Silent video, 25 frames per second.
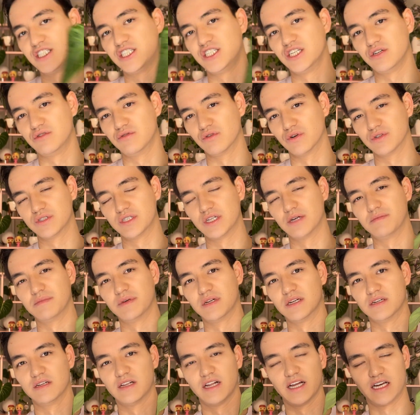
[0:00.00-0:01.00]
grows them
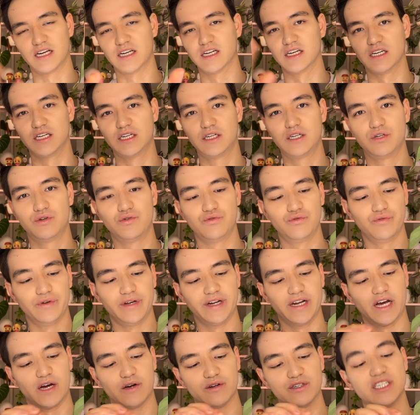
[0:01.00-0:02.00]
in like a
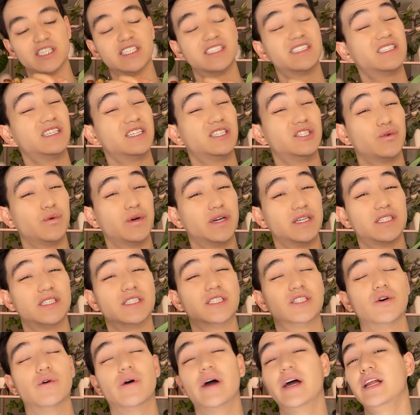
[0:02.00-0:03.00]
greenhouse situation.
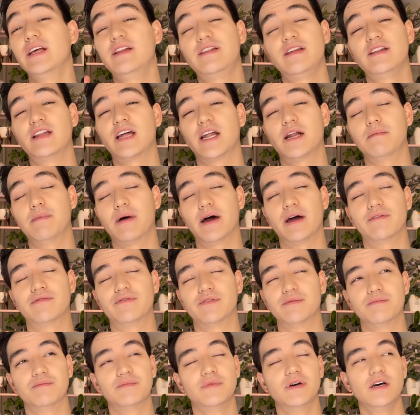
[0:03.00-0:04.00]
So anything that I buy
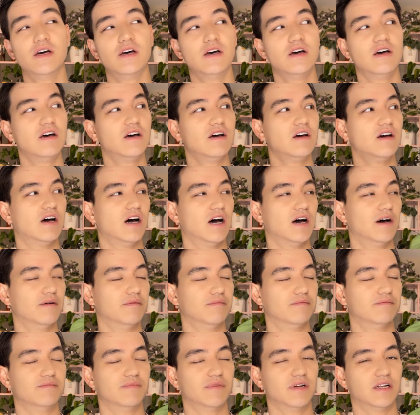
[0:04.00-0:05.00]
from
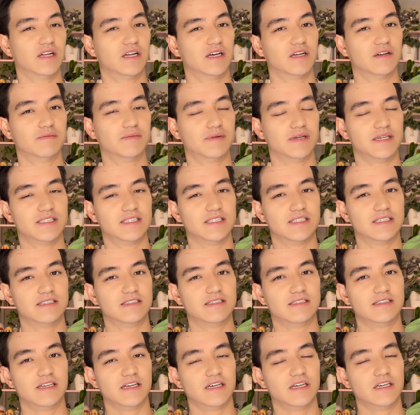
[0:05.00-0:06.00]
a lot of places,
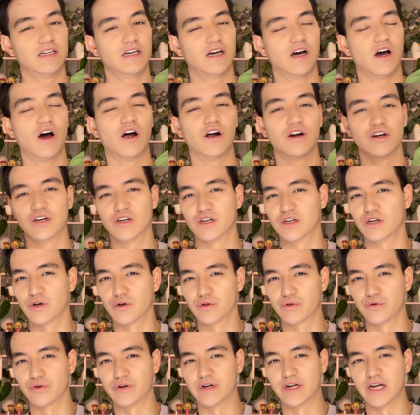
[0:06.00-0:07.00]
they are going to go
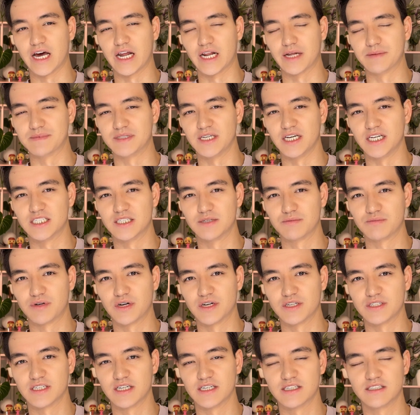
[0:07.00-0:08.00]
through an adaptation
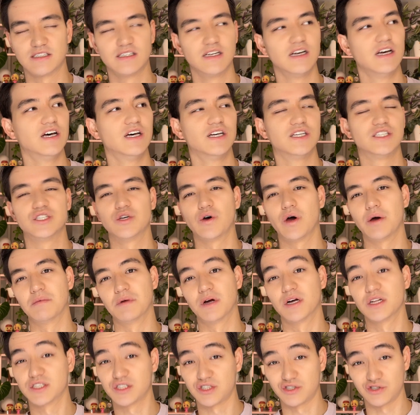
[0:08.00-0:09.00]
process. So I'm
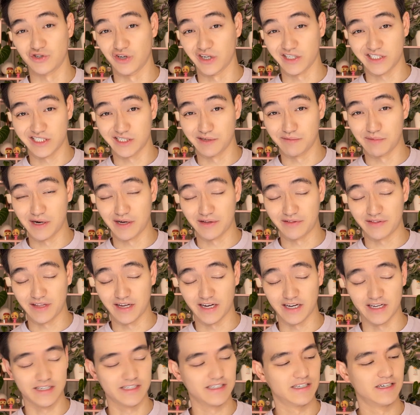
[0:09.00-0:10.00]
not stressed about
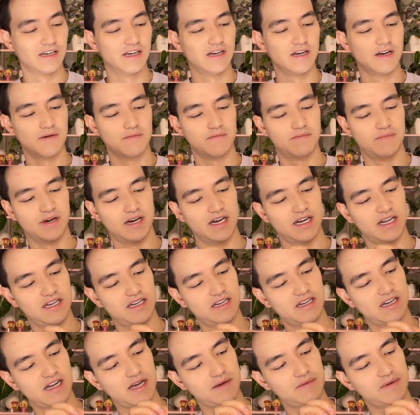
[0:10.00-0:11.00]
that. But
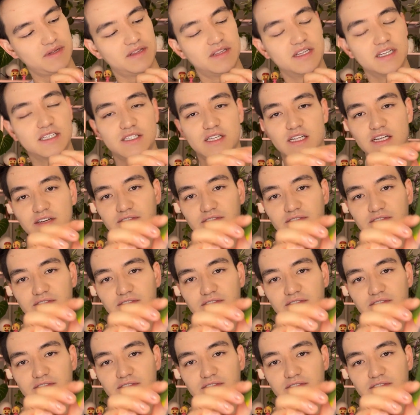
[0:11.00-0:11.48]
I mean, this leaf